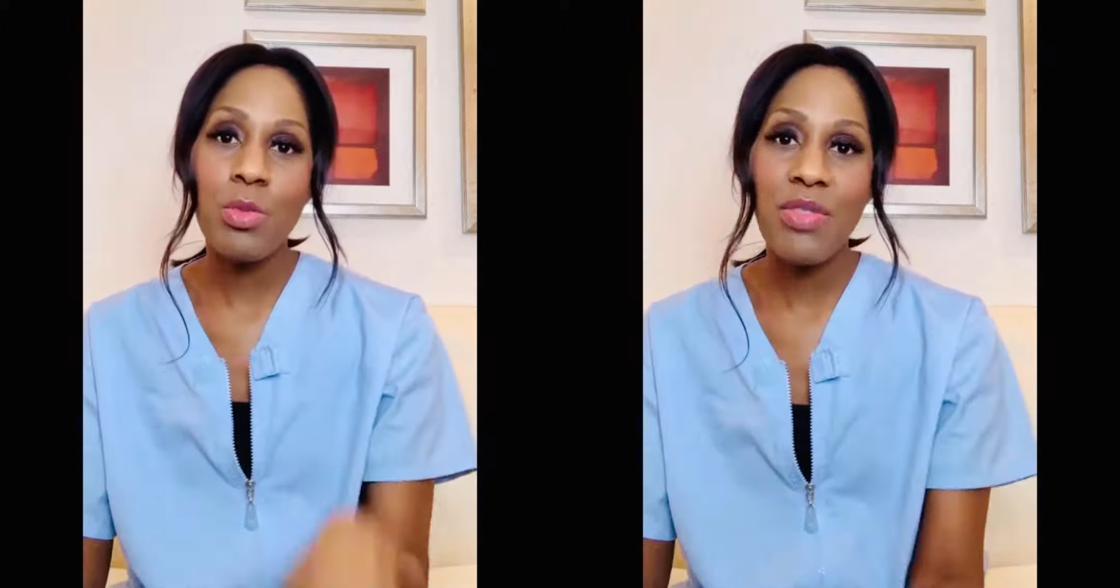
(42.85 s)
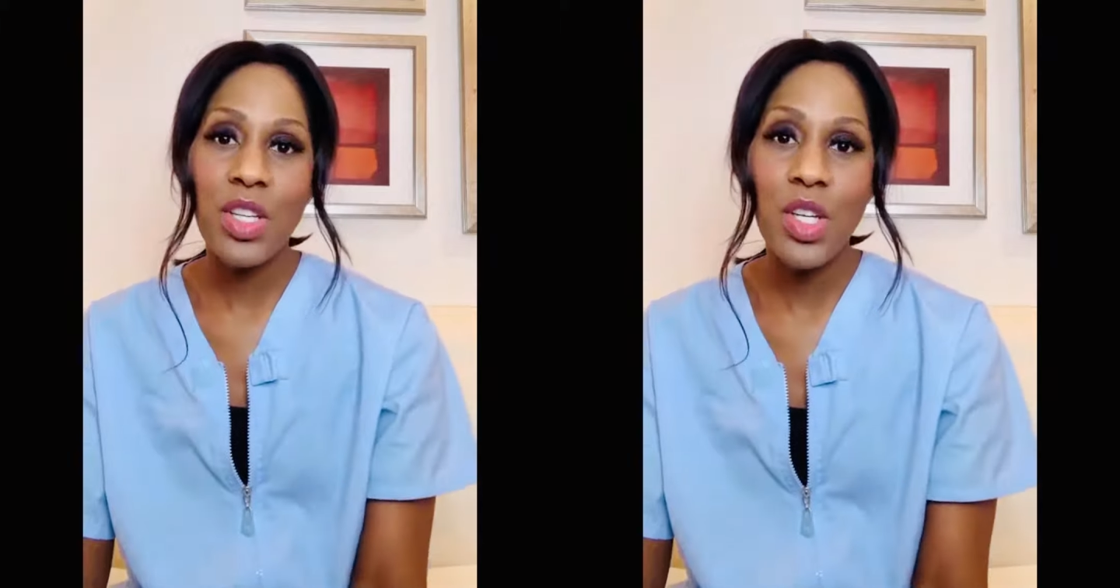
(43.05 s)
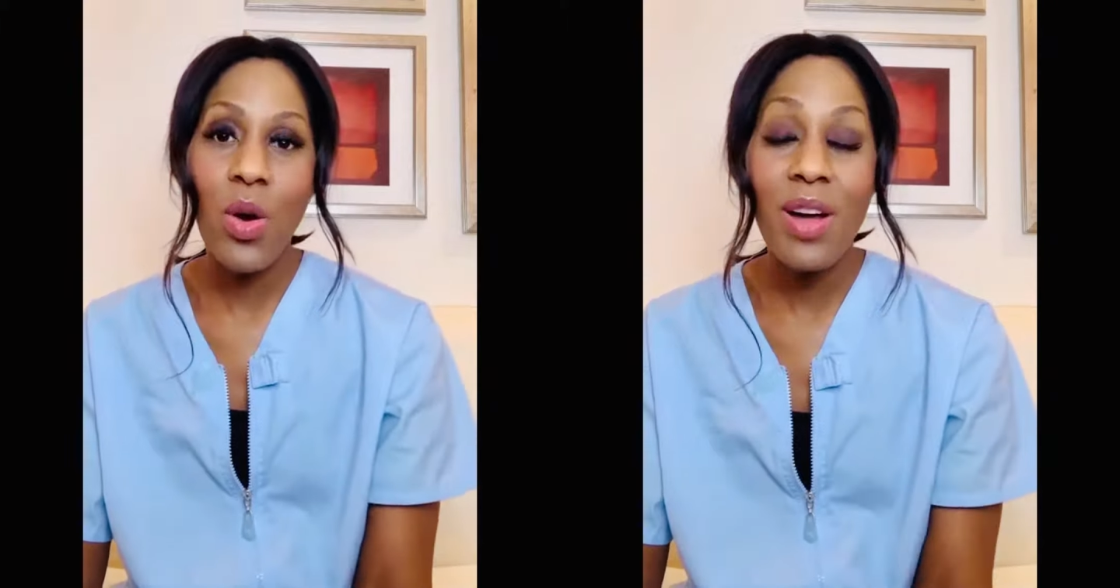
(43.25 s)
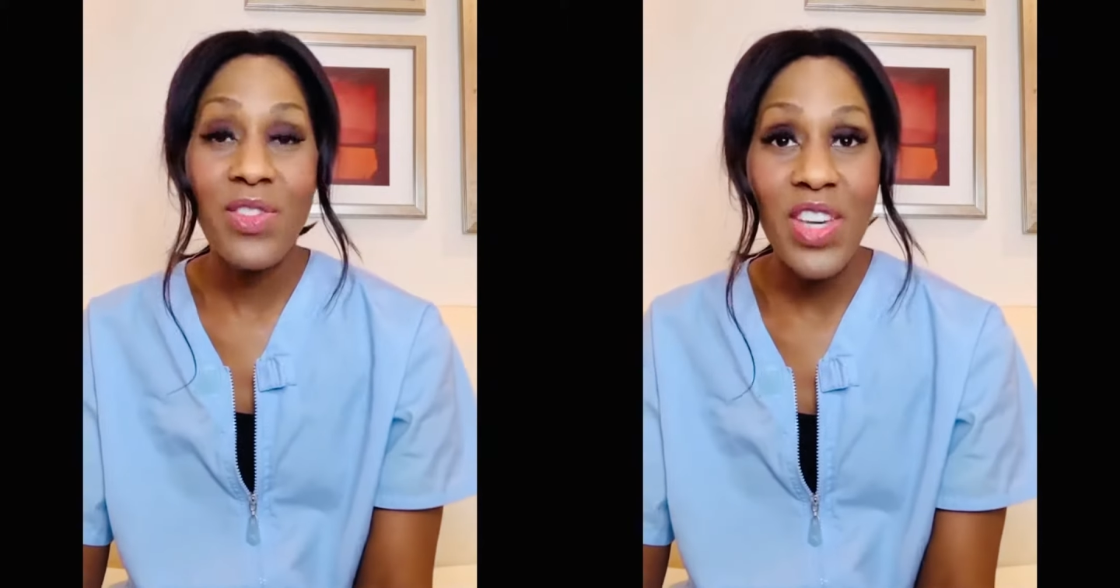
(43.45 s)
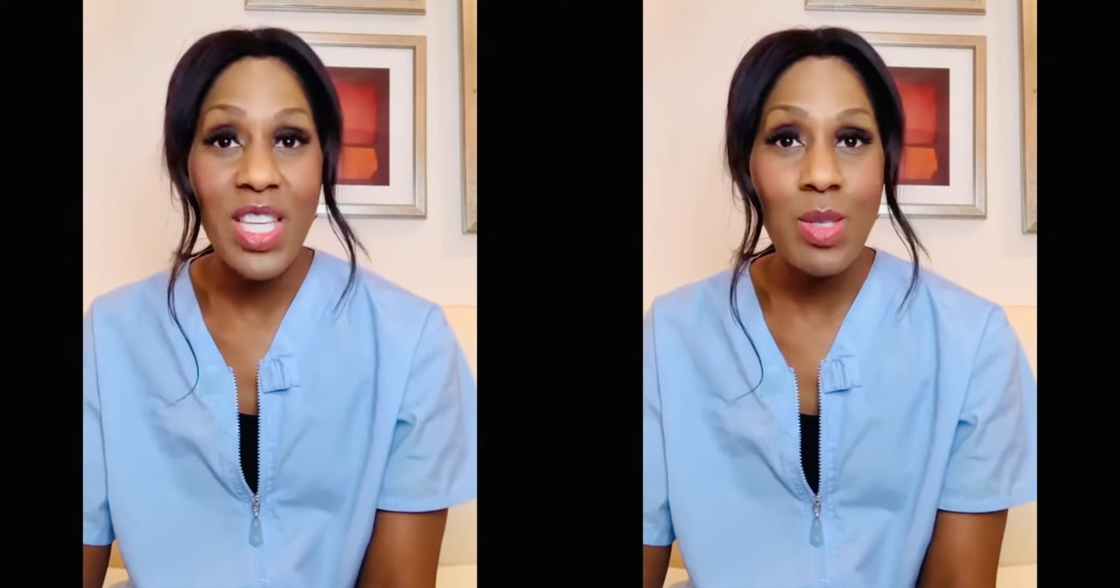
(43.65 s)
my video on
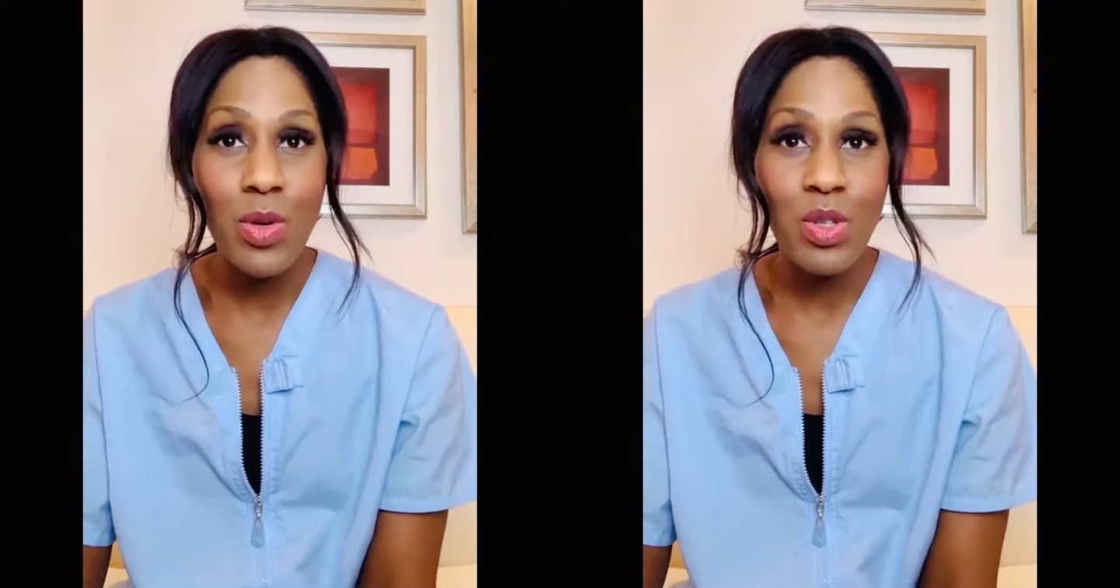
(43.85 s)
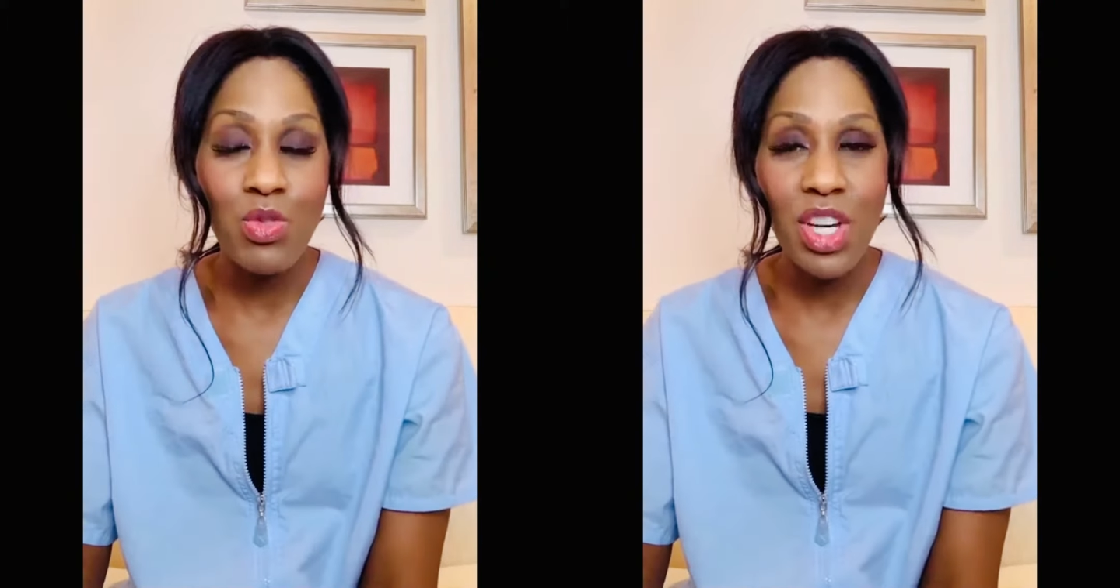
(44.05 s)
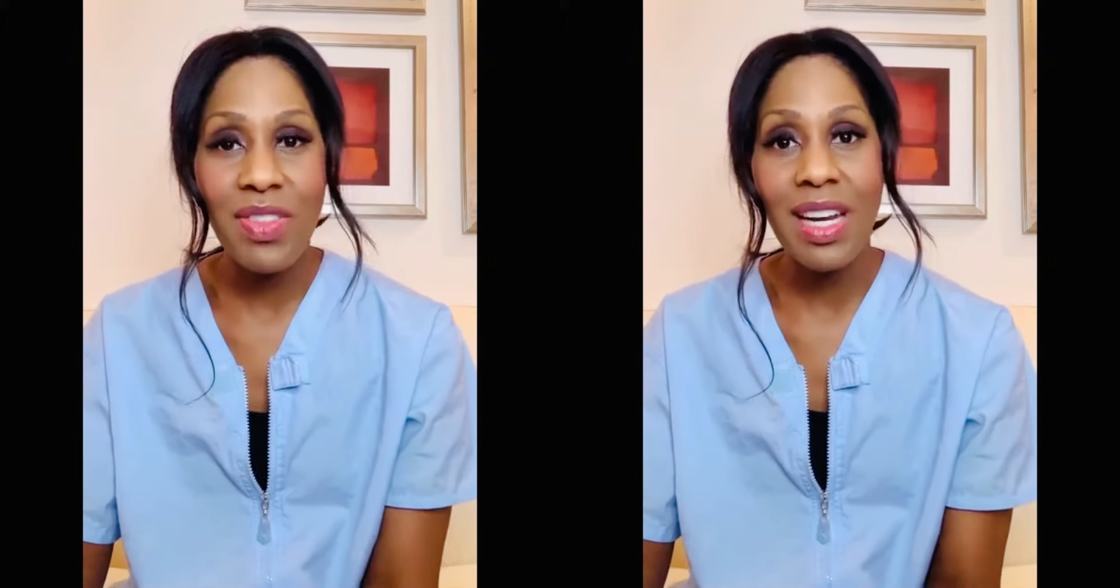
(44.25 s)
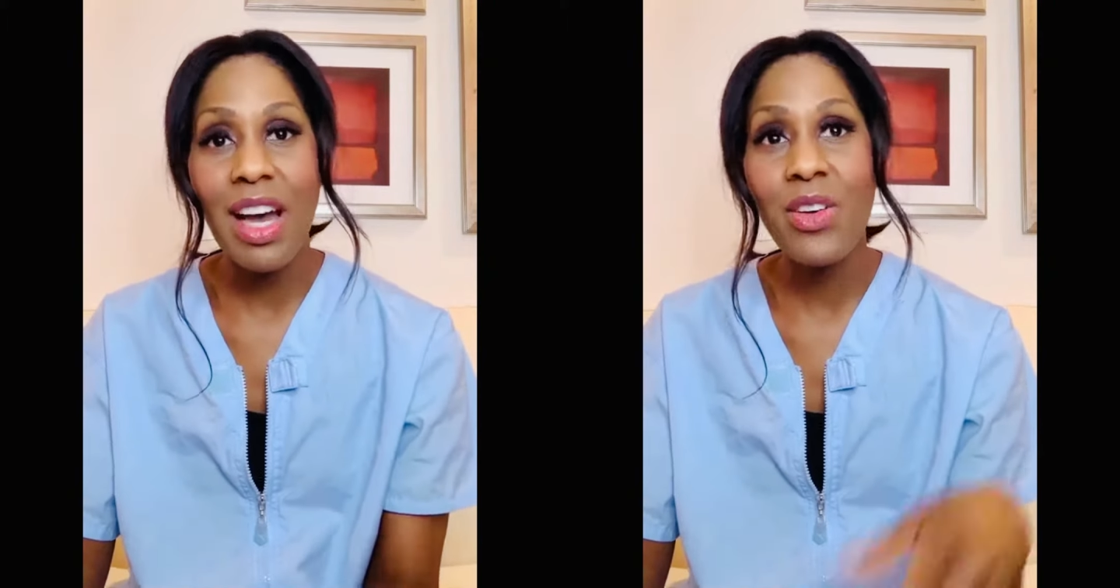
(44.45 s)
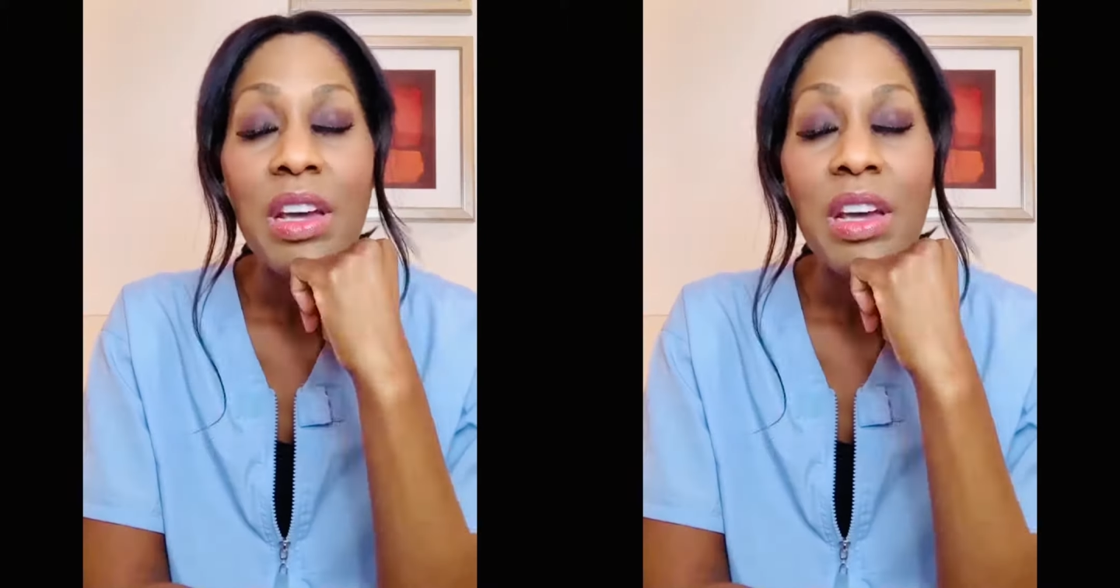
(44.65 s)
Facebook. So check that out.